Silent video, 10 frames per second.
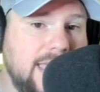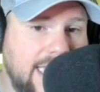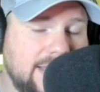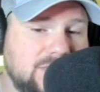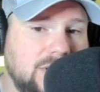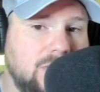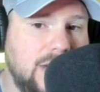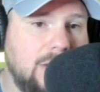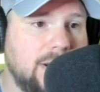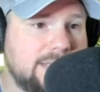And so
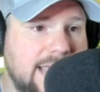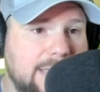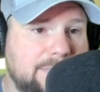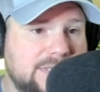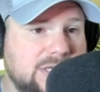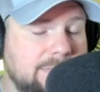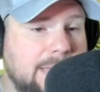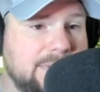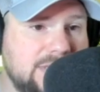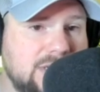I want to take a
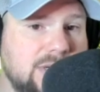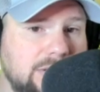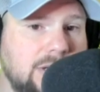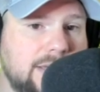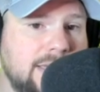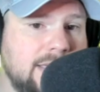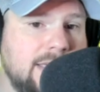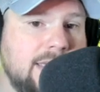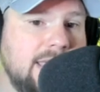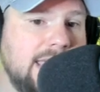position-by-position look
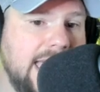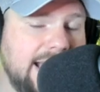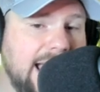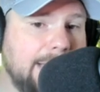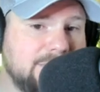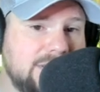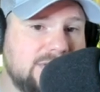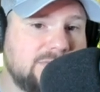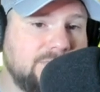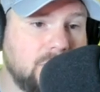at
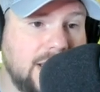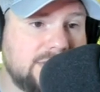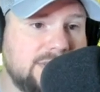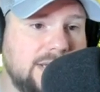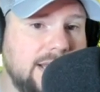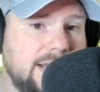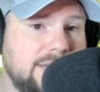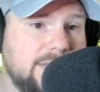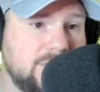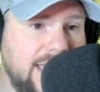options for us
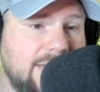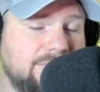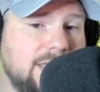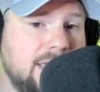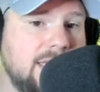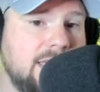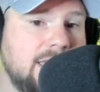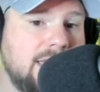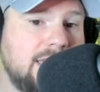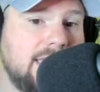in the draft
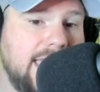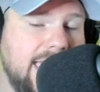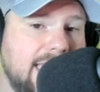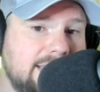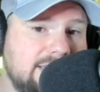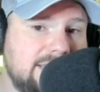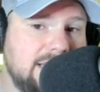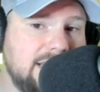and